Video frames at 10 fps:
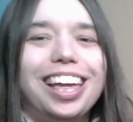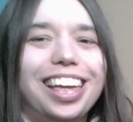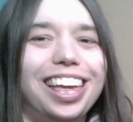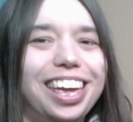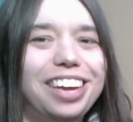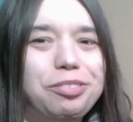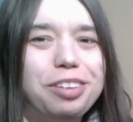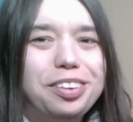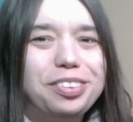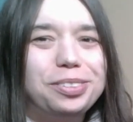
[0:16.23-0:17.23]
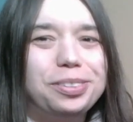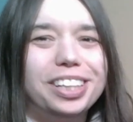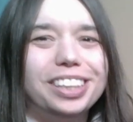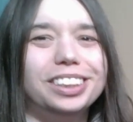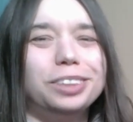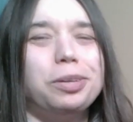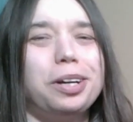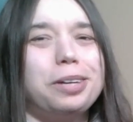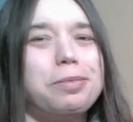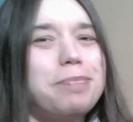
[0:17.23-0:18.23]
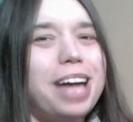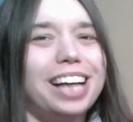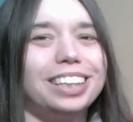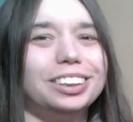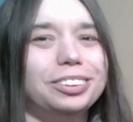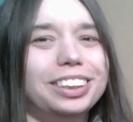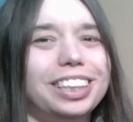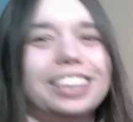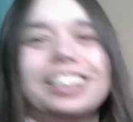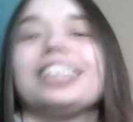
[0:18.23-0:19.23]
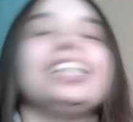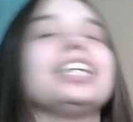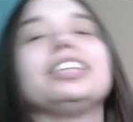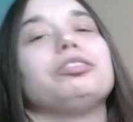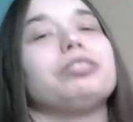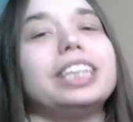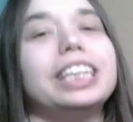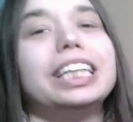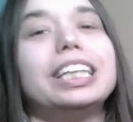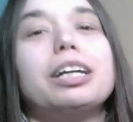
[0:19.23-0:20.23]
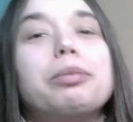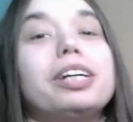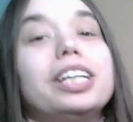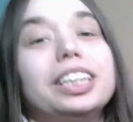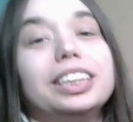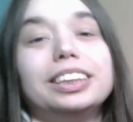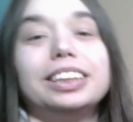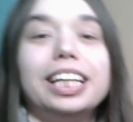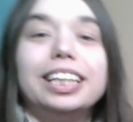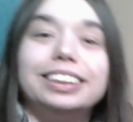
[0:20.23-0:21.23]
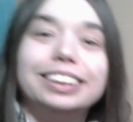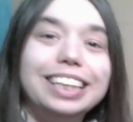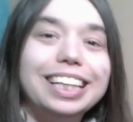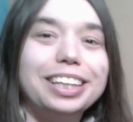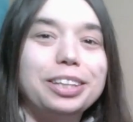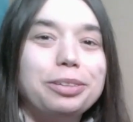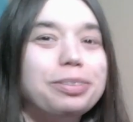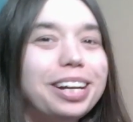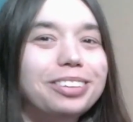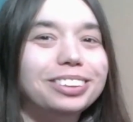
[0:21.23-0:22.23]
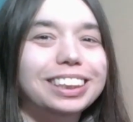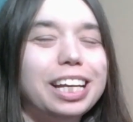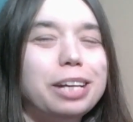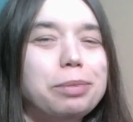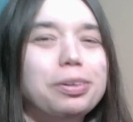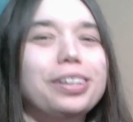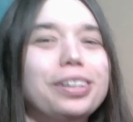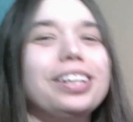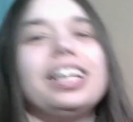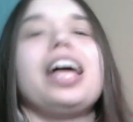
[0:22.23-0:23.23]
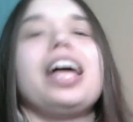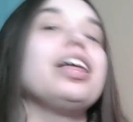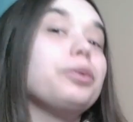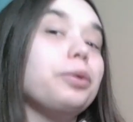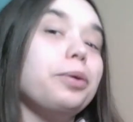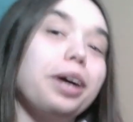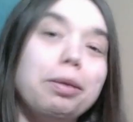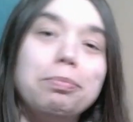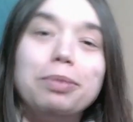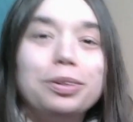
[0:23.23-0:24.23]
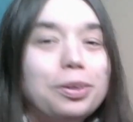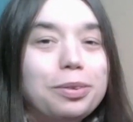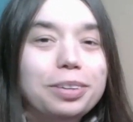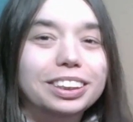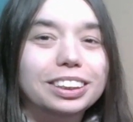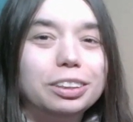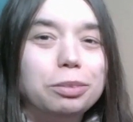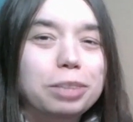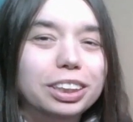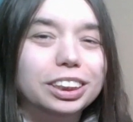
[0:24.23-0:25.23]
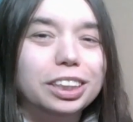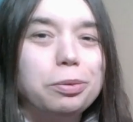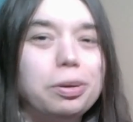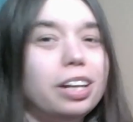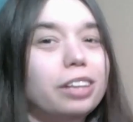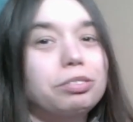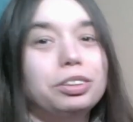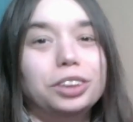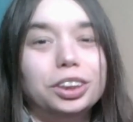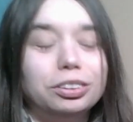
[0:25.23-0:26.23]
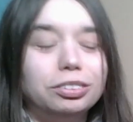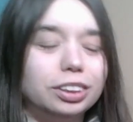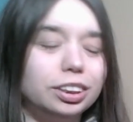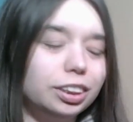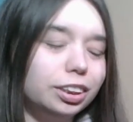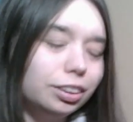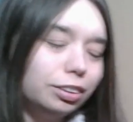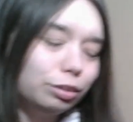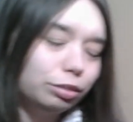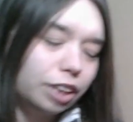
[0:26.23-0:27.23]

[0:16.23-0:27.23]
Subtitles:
Hey, you favored ones, welcome back to another collective reading. Come on in, take a seat at the round table, throw a couple of coins in the wishing well if you choose to,